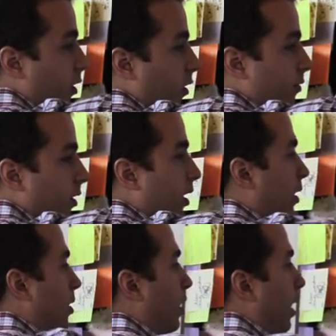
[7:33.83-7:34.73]
curve,
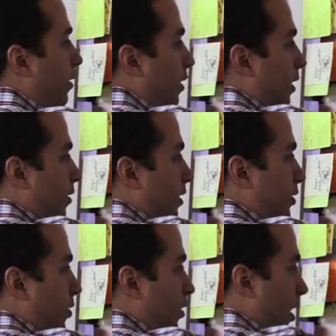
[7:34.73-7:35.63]
and these are